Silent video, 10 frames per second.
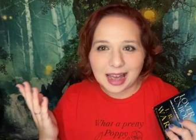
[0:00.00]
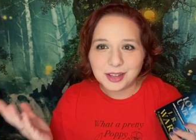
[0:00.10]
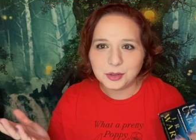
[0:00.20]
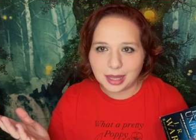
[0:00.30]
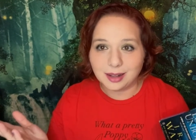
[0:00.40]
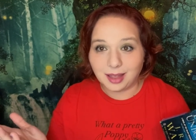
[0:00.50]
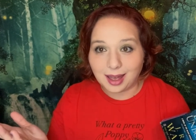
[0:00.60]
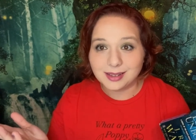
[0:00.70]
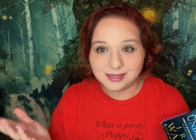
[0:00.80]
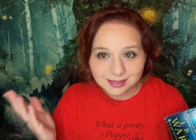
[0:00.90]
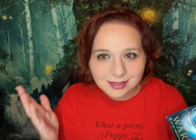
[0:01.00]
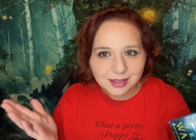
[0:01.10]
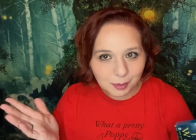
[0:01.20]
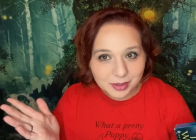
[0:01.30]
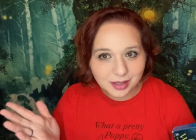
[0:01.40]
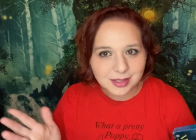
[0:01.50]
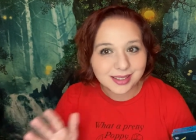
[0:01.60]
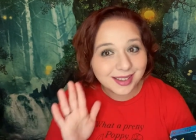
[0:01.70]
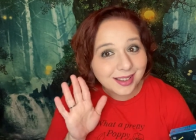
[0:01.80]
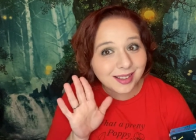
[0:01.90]
I do that a lot. I'm
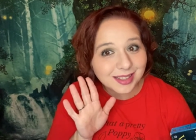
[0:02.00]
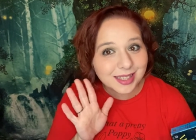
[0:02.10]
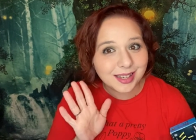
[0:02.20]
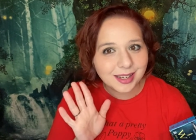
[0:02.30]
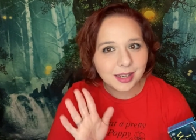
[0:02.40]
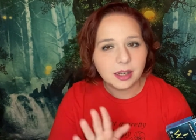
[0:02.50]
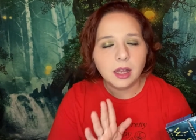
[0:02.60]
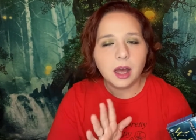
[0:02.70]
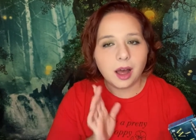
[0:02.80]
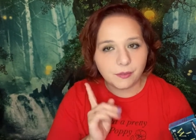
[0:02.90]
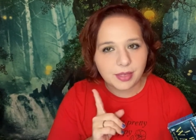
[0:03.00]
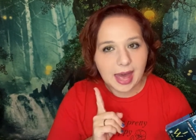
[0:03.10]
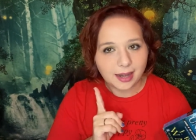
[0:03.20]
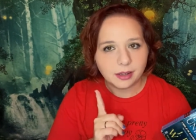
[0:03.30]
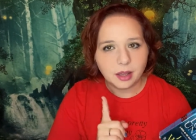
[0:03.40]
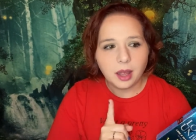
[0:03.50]
guilty, guilty of that.